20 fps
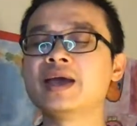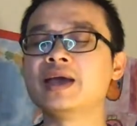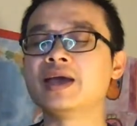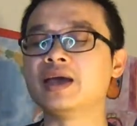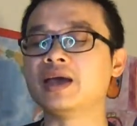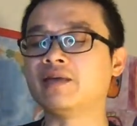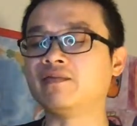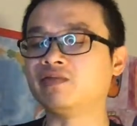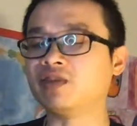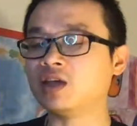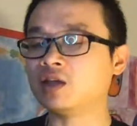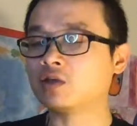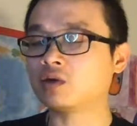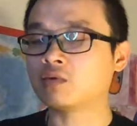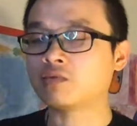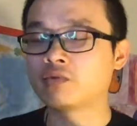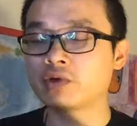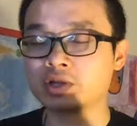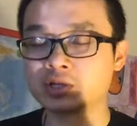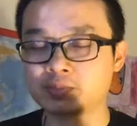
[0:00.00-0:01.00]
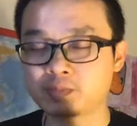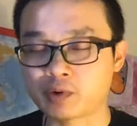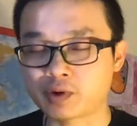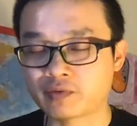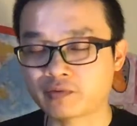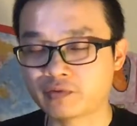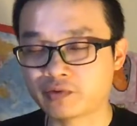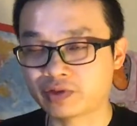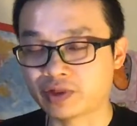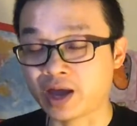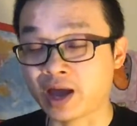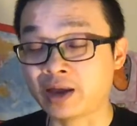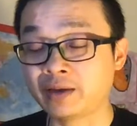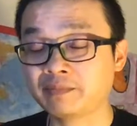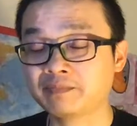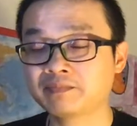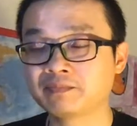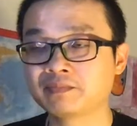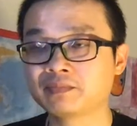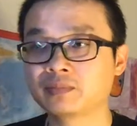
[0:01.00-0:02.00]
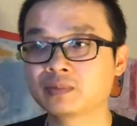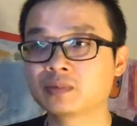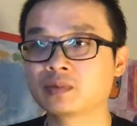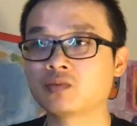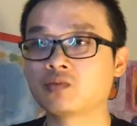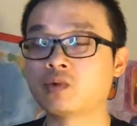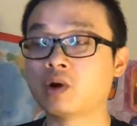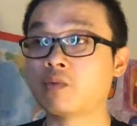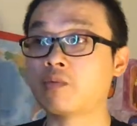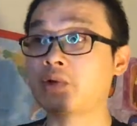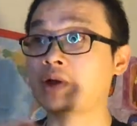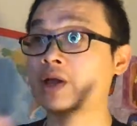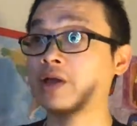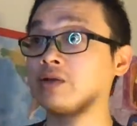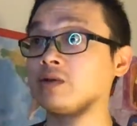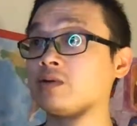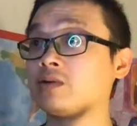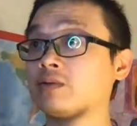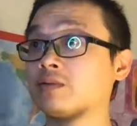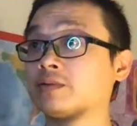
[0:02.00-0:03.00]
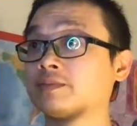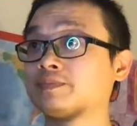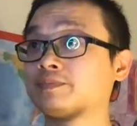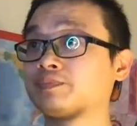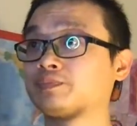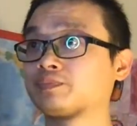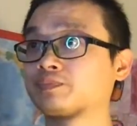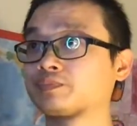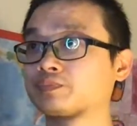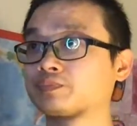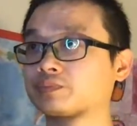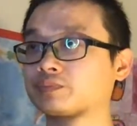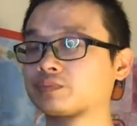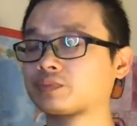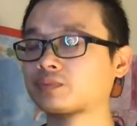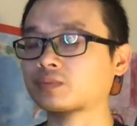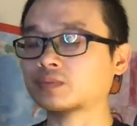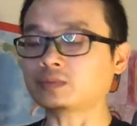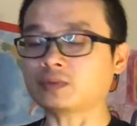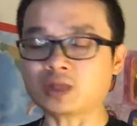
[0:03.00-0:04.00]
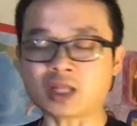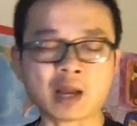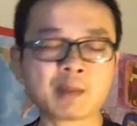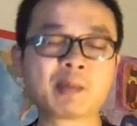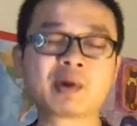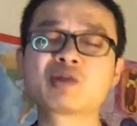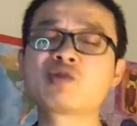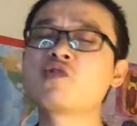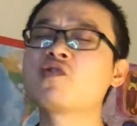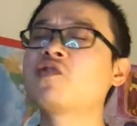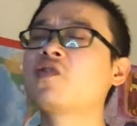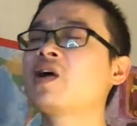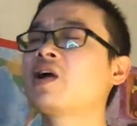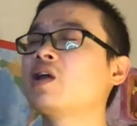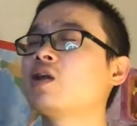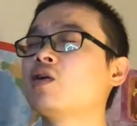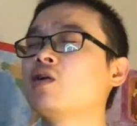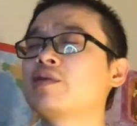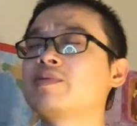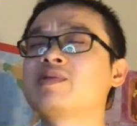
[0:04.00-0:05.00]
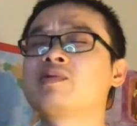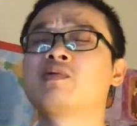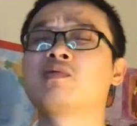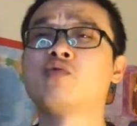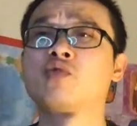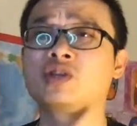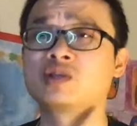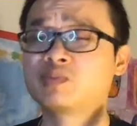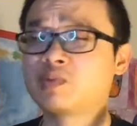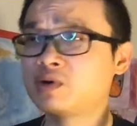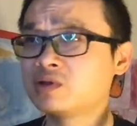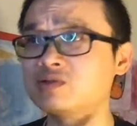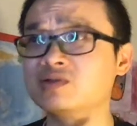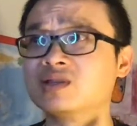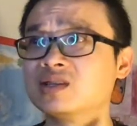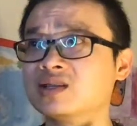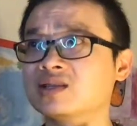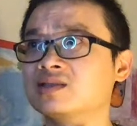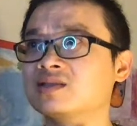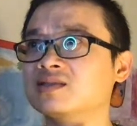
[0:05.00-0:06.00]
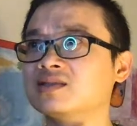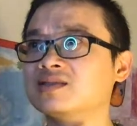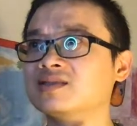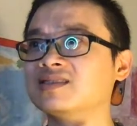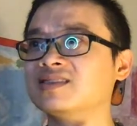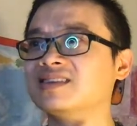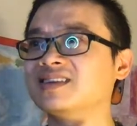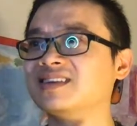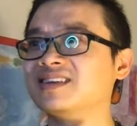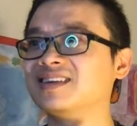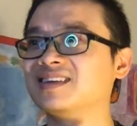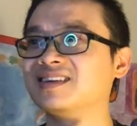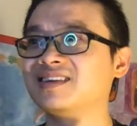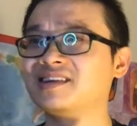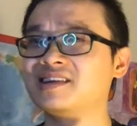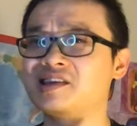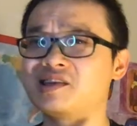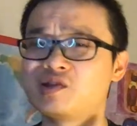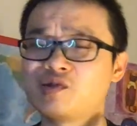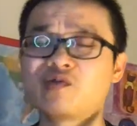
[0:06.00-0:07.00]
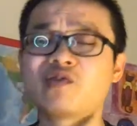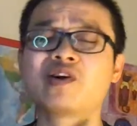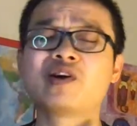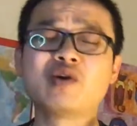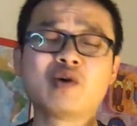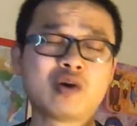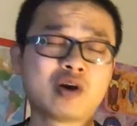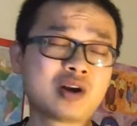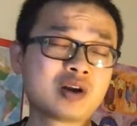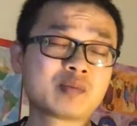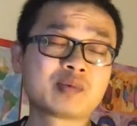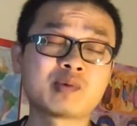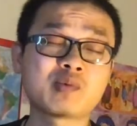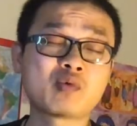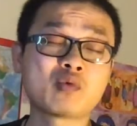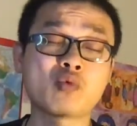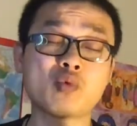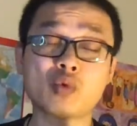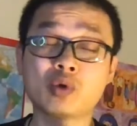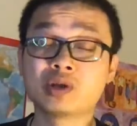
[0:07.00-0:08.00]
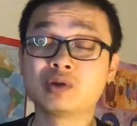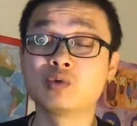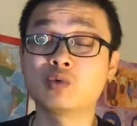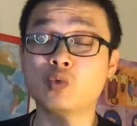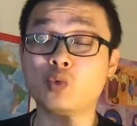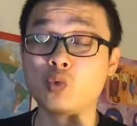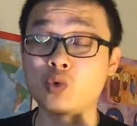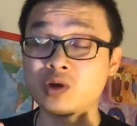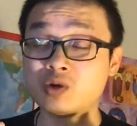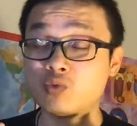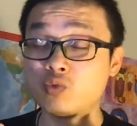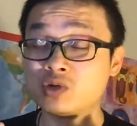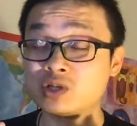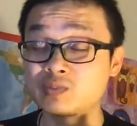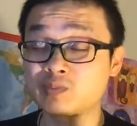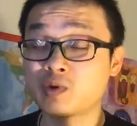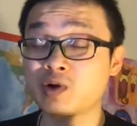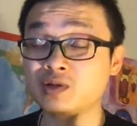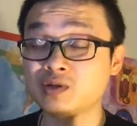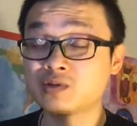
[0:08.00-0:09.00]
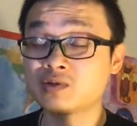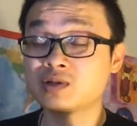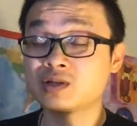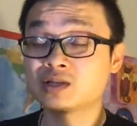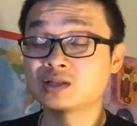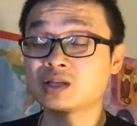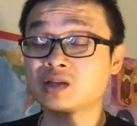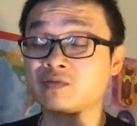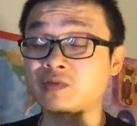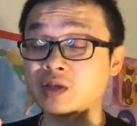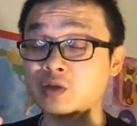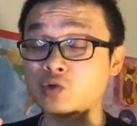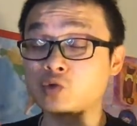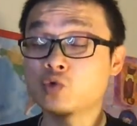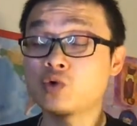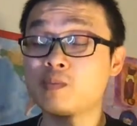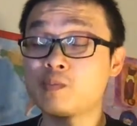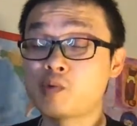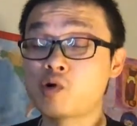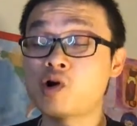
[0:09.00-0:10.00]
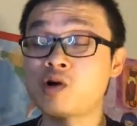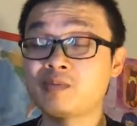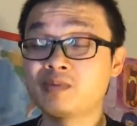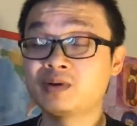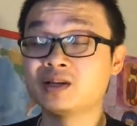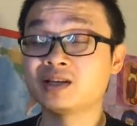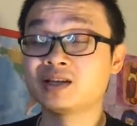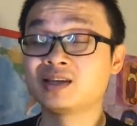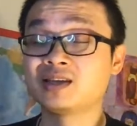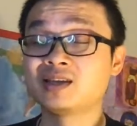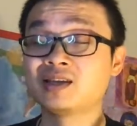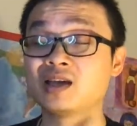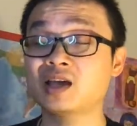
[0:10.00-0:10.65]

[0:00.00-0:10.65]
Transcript: If they don't respond for that, what would I do? But you find a lot of people respond to this. You find a lot of people would respond to this if they do it properly.